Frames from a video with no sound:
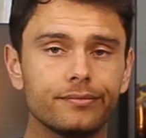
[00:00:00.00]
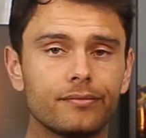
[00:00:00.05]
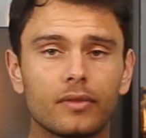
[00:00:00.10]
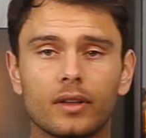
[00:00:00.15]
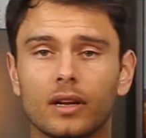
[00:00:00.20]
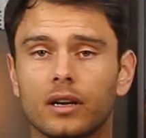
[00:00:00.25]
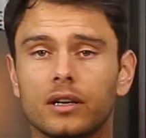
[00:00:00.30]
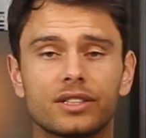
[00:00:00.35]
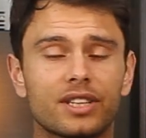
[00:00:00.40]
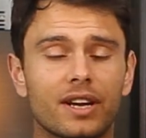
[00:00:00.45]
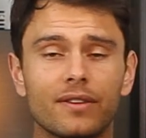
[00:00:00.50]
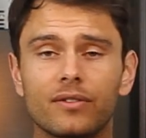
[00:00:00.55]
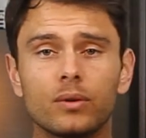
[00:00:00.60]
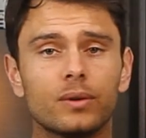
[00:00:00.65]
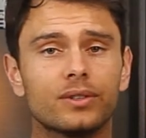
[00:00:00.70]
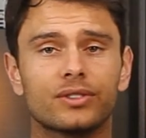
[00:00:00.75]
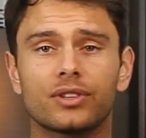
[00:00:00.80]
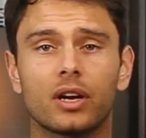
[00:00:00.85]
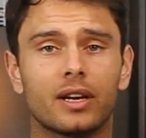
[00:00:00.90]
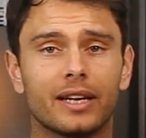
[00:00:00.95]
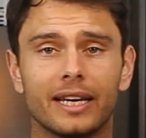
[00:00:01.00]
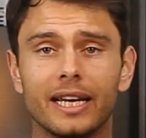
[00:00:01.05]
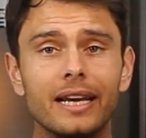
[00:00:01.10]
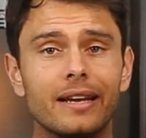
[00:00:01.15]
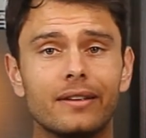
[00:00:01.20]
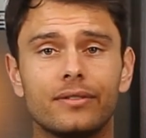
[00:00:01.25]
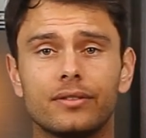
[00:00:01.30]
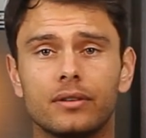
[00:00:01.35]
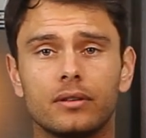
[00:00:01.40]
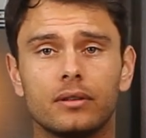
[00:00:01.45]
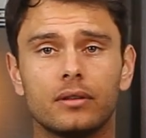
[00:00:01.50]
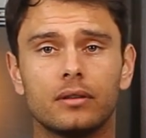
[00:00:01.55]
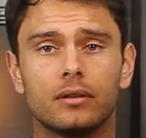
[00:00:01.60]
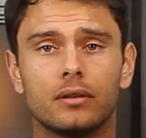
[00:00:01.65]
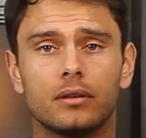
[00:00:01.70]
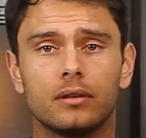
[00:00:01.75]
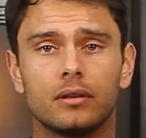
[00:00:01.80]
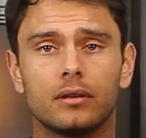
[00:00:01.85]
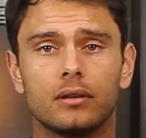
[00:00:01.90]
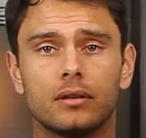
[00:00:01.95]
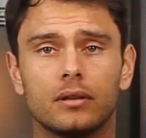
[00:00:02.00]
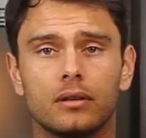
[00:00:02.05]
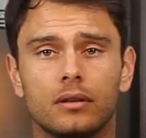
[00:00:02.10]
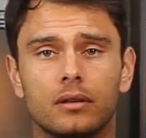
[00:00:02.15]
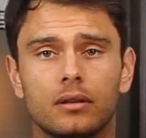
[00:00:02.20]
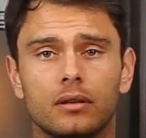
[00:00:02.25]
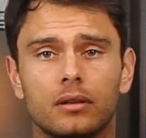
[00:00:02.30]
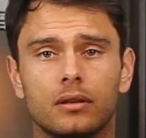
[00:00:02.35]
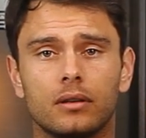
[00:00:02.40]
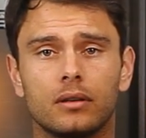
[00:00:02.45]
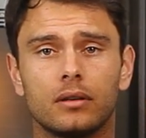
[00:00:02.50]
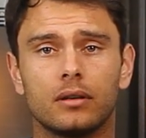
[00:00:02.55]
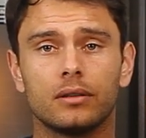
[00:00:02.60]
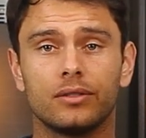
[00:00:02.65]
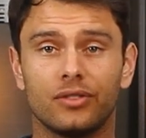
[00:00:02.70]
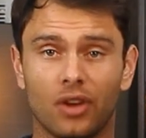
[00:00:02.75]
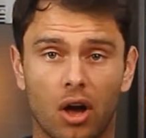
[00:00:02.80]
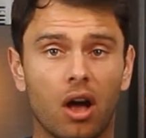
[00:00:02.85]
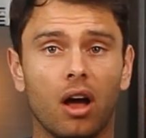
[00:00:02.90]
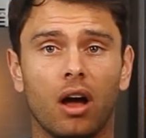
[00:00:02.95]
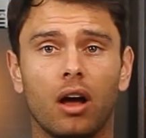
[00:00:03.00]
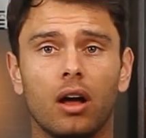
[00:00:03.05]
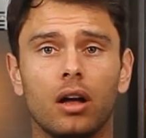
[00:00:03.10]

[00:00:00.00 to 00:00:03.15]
Because everyone's gotta eat. Duh.